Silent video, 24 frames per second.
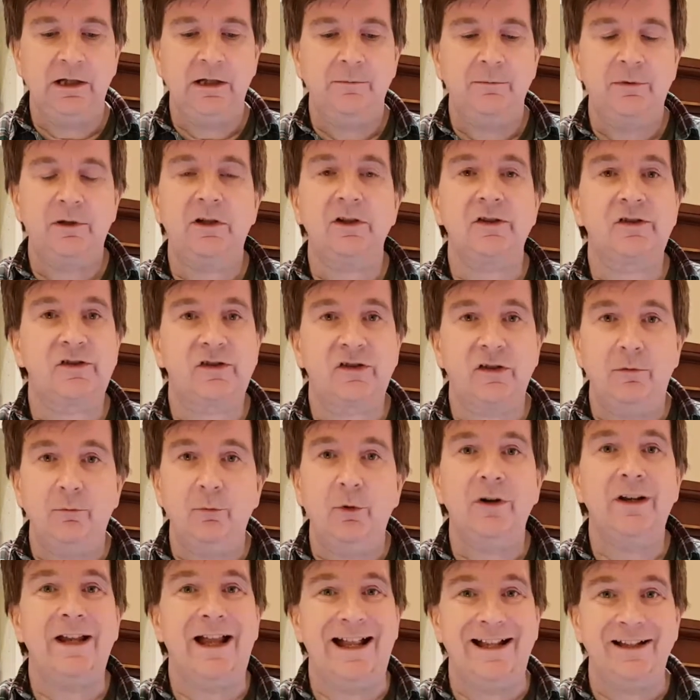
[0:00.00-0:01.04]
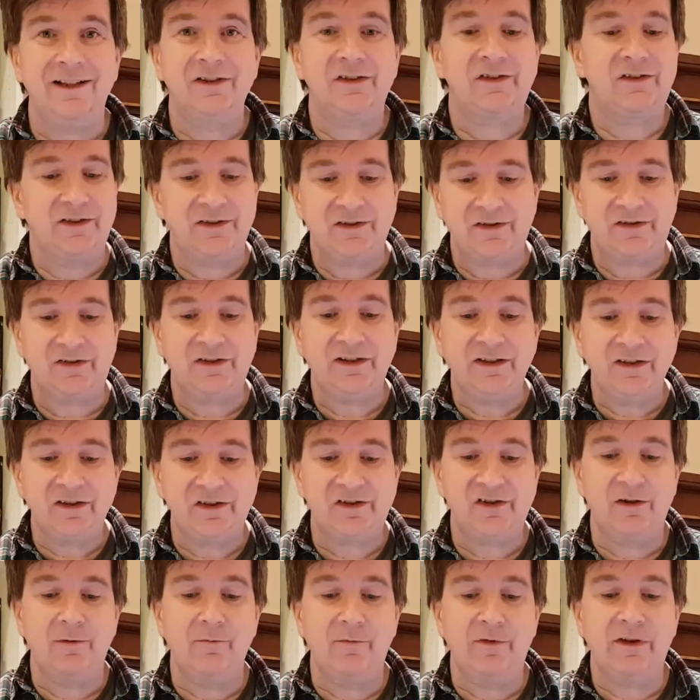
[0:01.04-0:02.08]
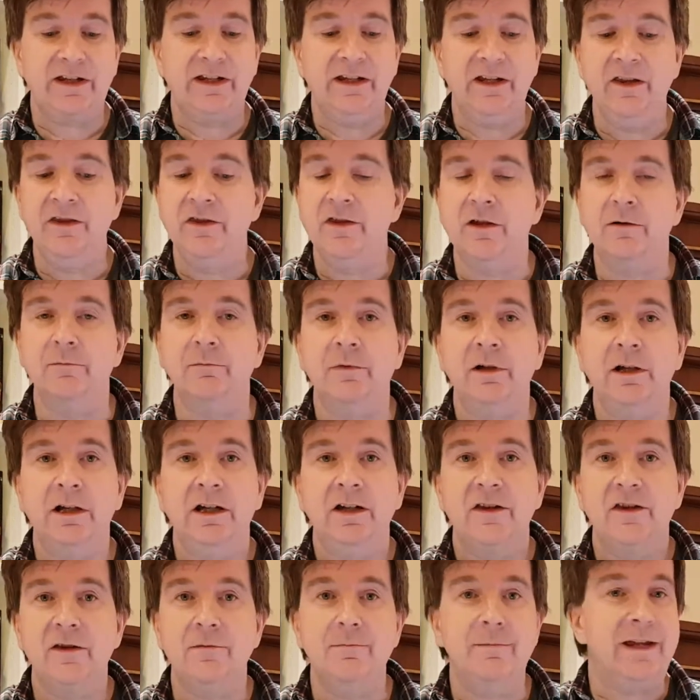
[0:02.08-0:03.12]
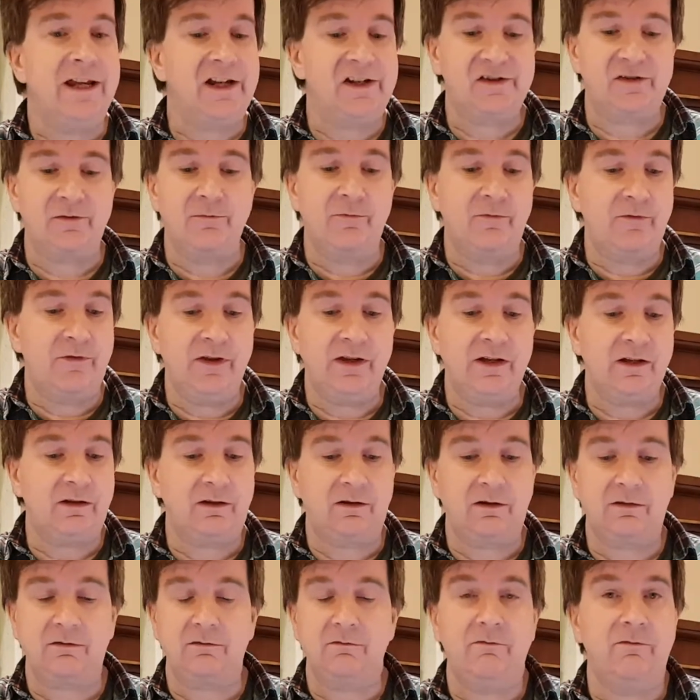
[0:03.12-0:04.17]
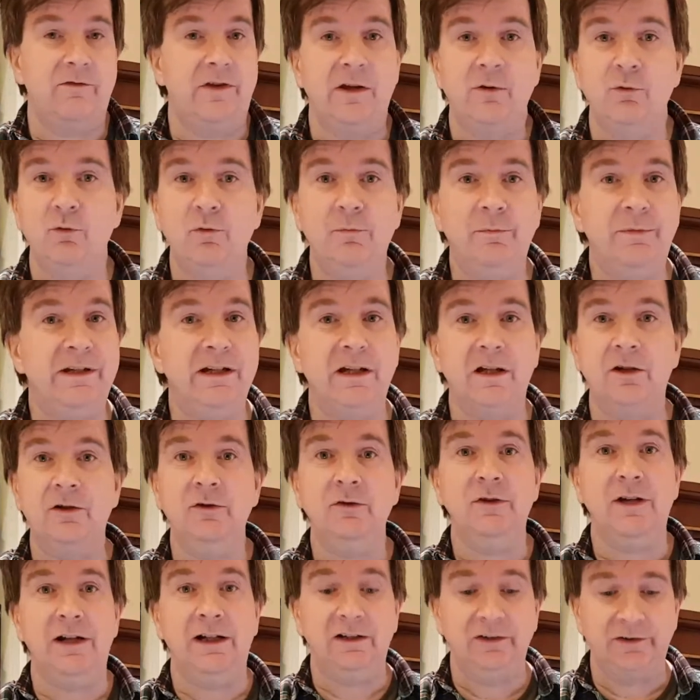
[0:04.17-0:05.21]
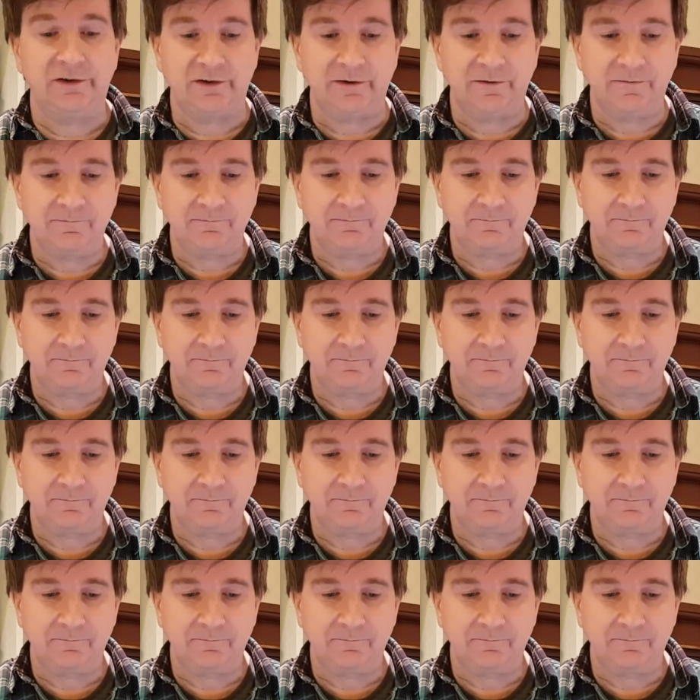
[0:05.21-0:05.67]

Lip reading: because someone else has seen something in them that makes them think they would be a good elder.